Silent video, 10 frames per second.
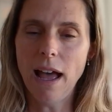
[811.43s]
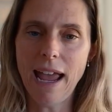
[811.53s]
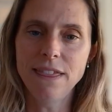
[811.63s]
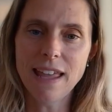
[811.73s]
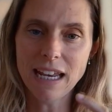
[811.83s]

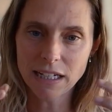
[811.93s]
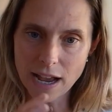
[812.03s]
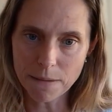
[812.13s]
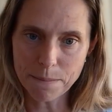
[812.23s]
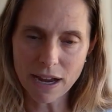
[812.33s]
And then
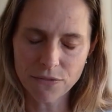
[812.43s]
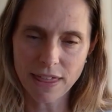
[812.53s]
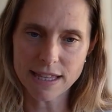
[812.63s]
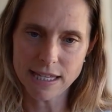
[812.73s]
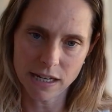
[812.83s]
come back for
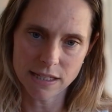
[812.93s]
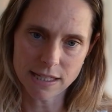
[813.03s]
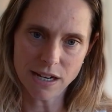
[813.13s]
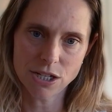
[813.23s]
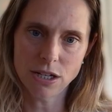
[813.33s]
that second
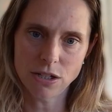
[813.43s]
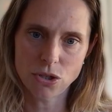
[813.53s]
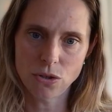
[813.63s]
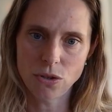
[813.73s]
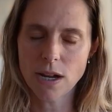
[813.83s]
session
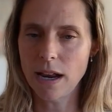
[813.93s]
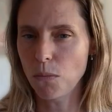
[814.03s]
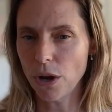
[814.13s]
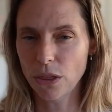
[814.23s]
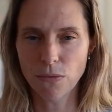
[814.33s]
to kind of
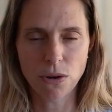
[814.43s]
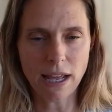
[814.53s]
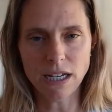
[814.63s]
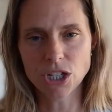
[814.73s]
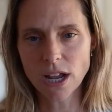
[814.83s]
work through
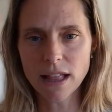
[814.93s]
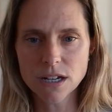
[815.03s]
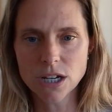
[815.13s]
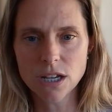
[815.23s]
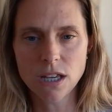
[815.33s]
any
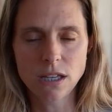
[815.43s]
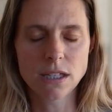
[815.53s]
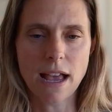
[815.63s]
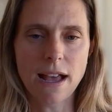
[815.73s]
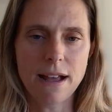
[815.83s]
challenges.
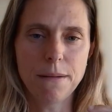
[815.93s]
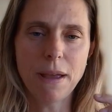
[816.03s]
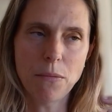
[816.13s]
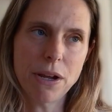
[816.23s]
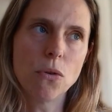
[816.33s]
And
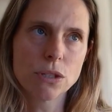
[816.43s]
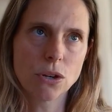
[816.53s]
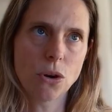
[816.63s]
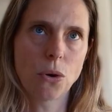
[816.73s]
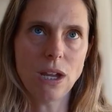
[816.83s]
we also
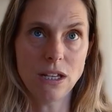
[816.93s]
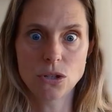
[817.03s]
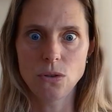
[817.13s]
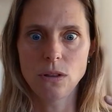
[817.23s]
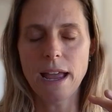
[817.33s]
go
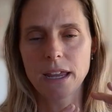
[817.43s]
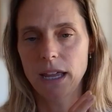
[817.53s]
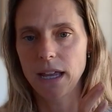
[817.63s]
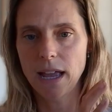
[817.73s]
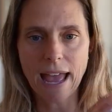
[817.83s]
into like
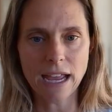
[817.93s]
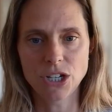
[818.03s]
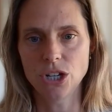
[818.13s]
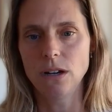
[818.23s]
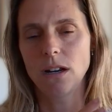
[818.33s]

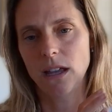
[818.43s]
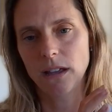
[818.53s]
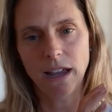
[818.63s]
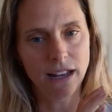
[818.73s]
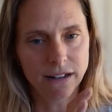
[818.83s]
agent
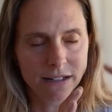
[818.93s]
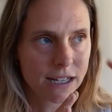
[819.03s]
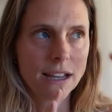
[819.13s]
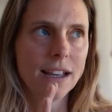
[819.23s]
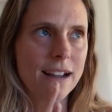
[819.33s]
and
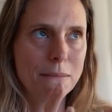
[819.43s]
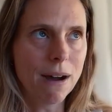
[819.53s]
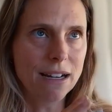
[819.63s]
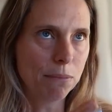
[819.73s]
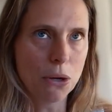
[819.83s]

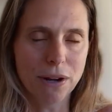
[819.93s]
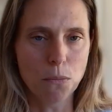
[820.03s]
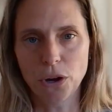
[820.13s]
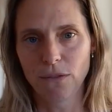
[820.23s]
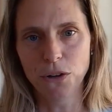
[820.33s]
mind-blowing
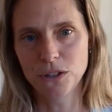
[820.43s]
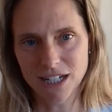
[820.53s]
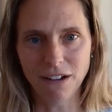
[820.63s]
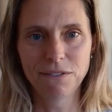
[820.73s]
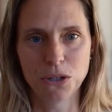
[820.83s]
workflow
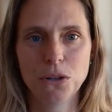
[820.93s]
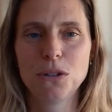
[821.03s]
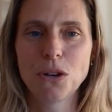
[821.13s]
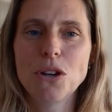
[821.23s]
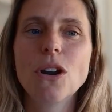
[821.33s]
stuff too.
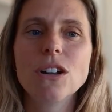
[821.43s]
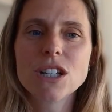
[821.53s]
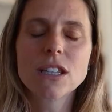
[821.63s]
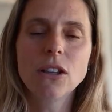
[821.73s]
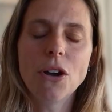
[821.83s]
So you're not
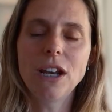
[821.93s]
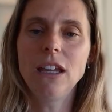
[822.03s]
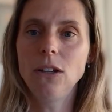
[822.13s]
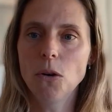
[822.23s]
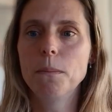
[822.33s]
just learning,
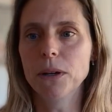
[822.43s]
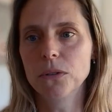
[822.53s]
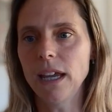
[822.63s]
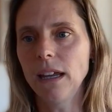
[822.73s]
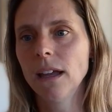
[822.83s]
you're
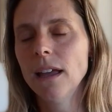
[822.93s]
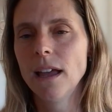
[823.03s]
building.